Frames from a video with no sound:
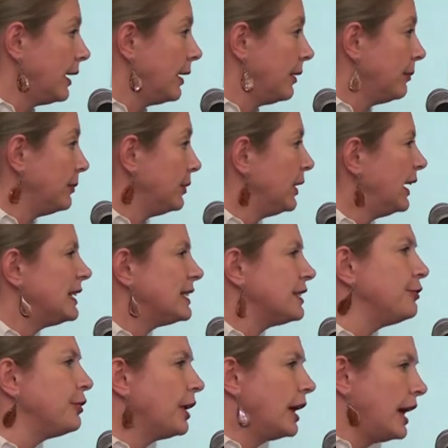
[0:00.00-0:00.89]
You get
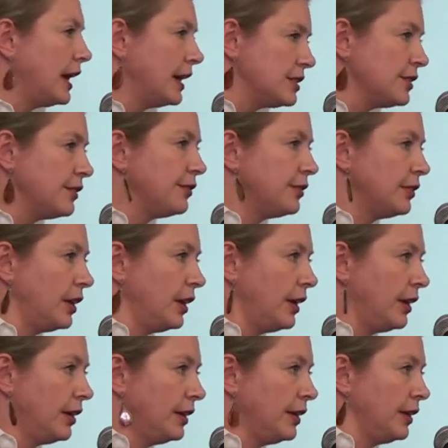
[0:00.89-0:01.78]
different kinds of
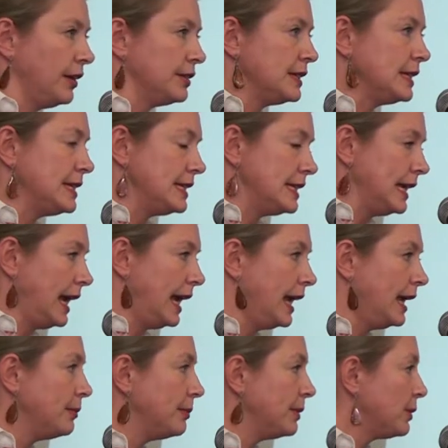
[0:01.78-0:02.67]

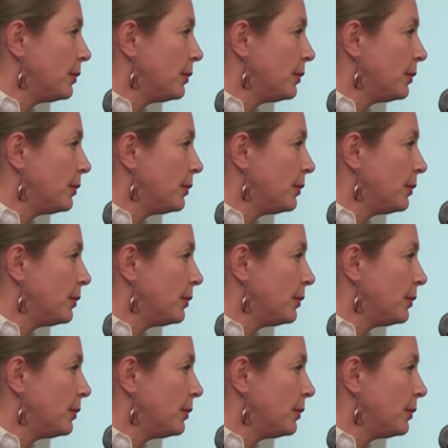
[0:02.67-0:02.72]
DCA,